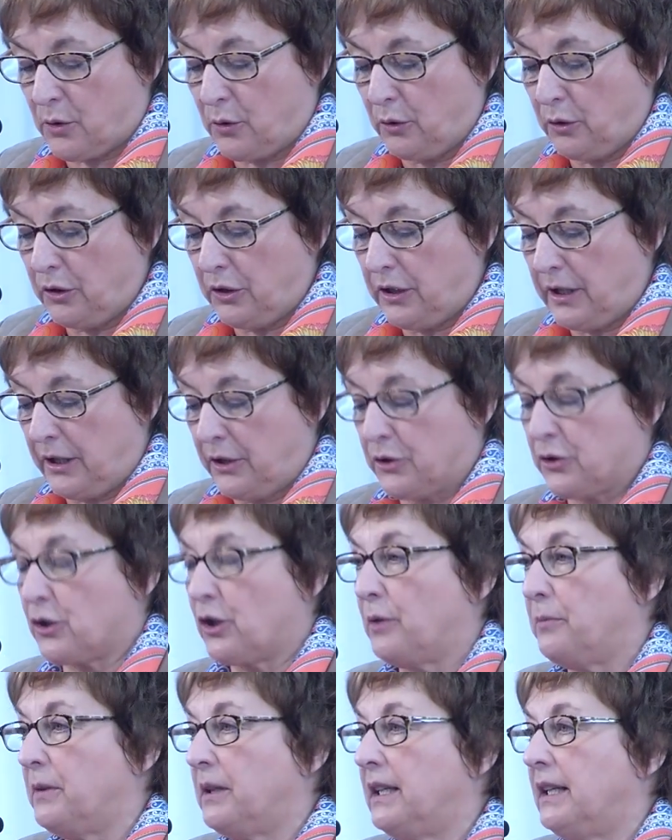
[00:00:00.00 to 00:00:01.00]
good and
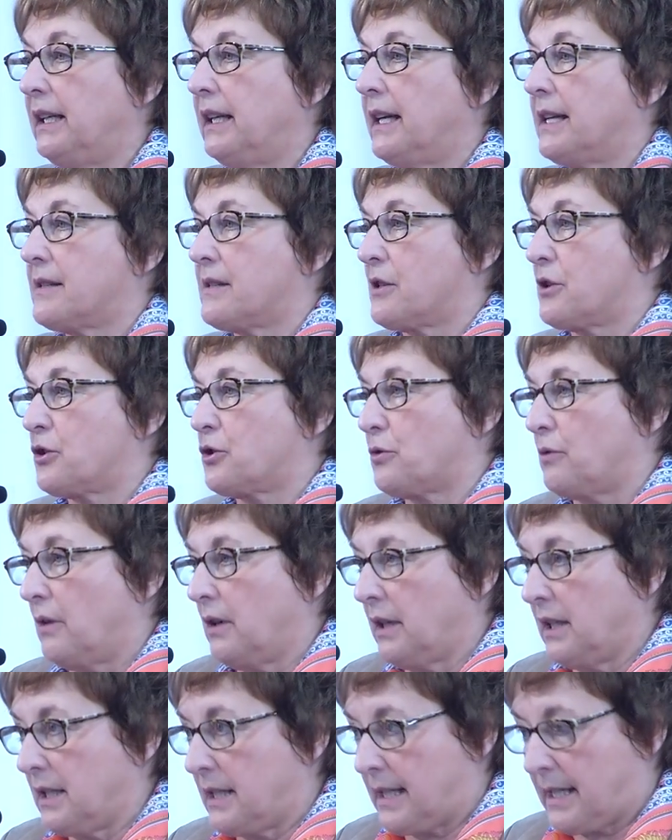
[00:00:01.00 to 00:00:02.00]
Germany has a
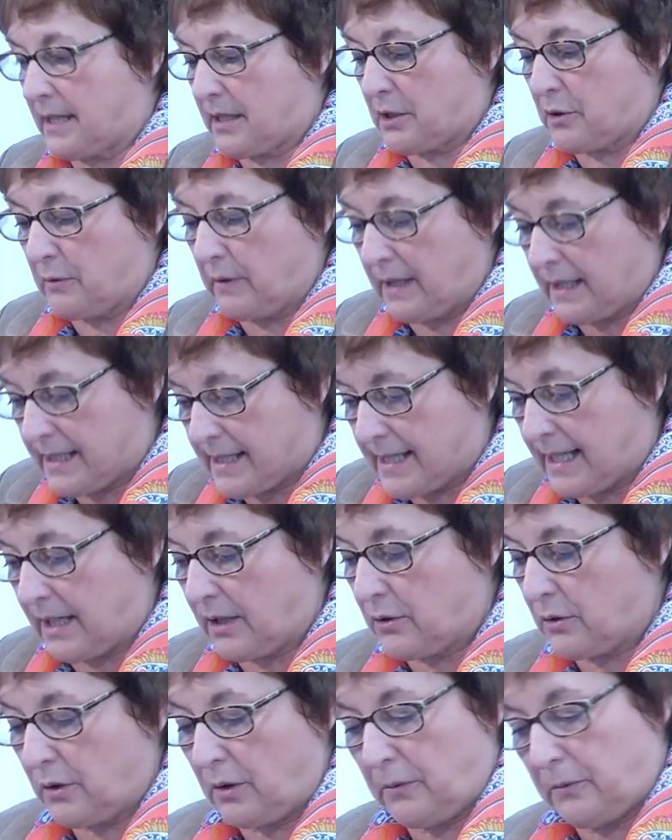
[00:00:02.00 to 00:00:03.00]
strong industrial
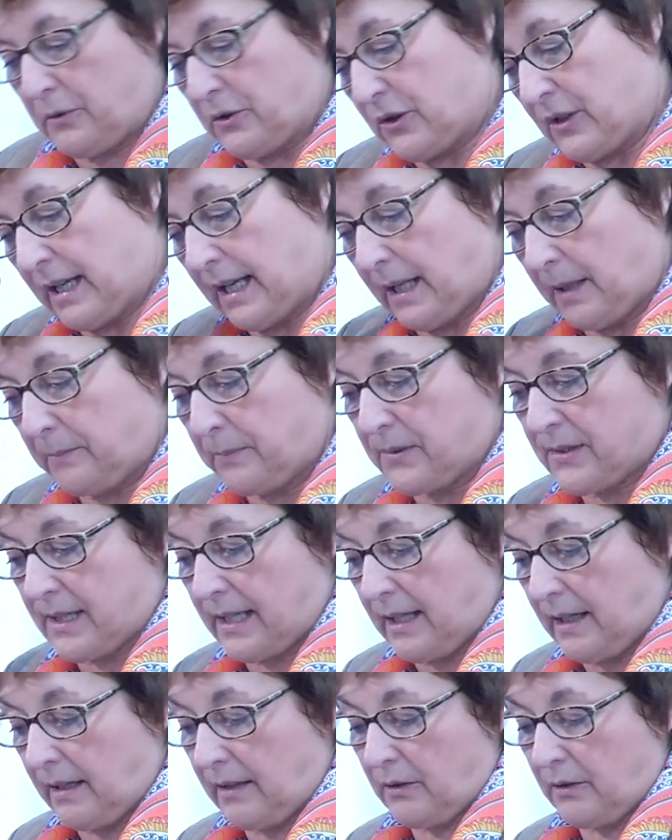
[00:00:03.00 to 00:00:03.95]
sector which helps